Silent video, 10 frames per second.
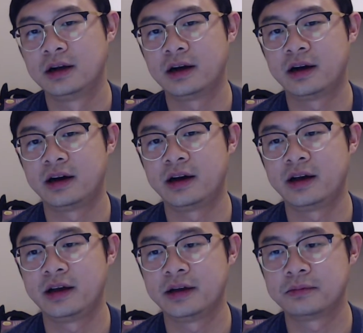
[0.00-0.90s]

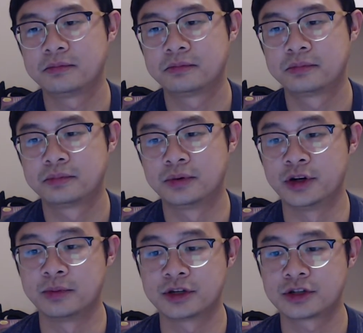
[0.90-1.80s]
I pretty
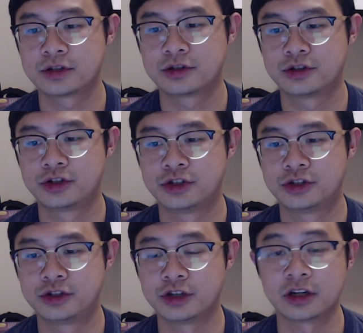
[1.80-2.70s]
much
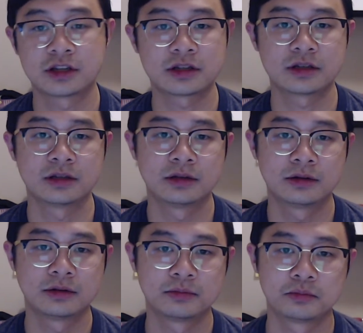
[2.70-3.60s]
just
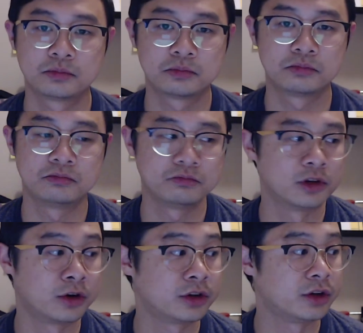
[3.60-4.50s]

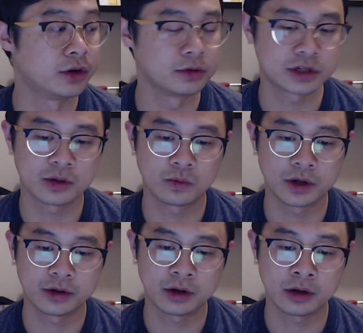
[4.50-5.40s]
learned the notes and
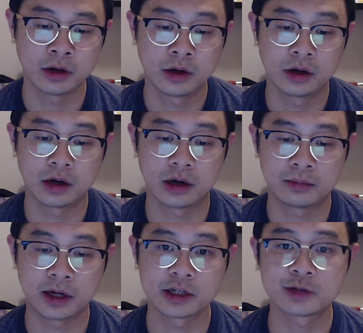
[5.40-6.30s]
whatnot.
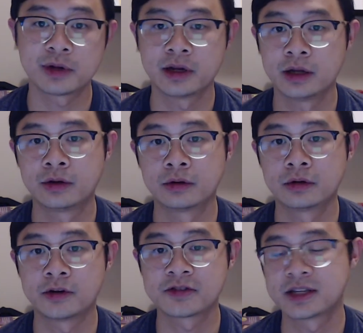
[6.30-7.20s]
I spent a total
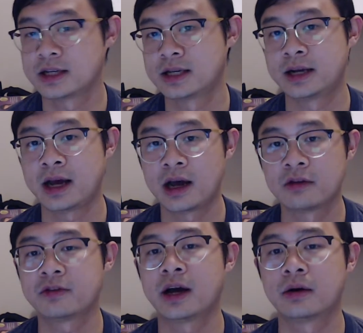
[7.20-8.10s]
of 6.5
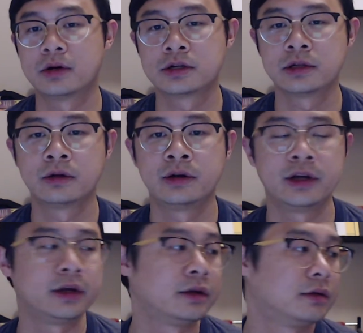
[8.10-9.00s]
hours
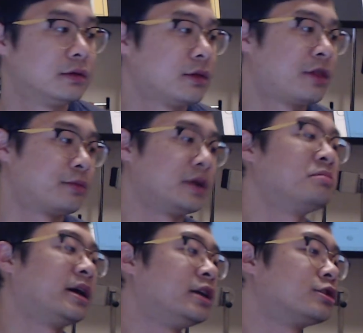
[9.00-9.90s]
learning 3
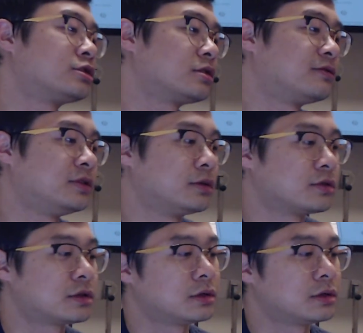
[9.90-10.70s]
pages of notes.